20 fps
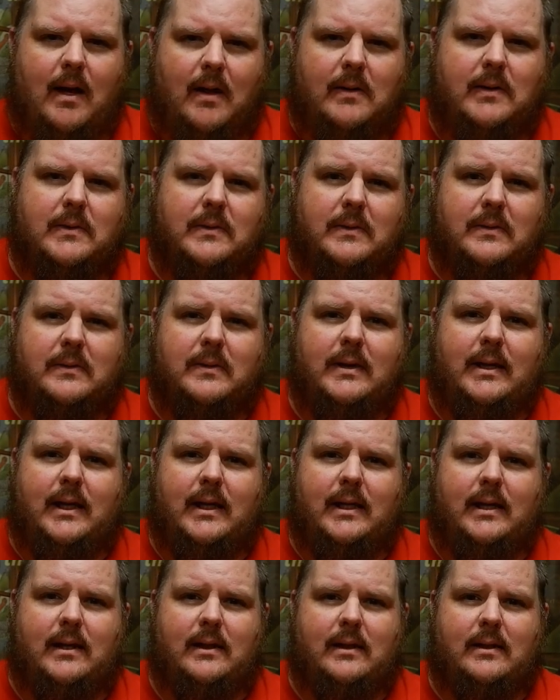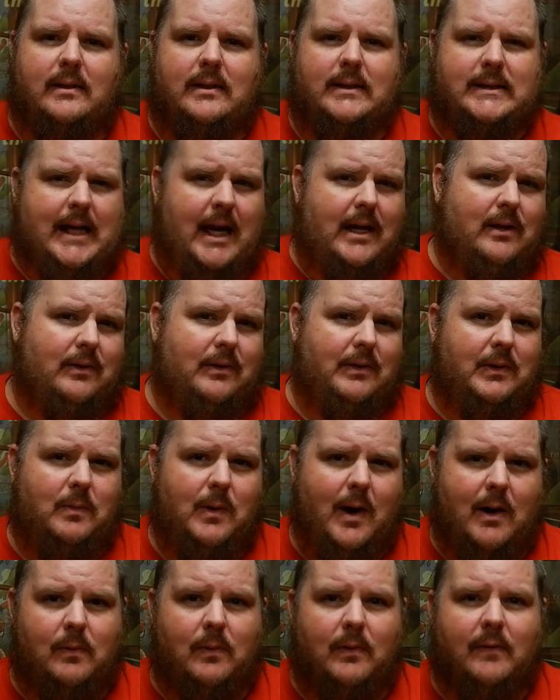uncle in Cycle of the
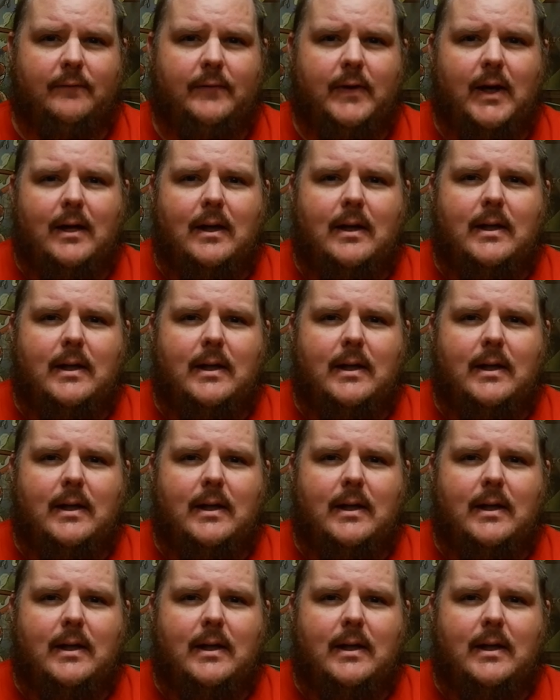Werewolf.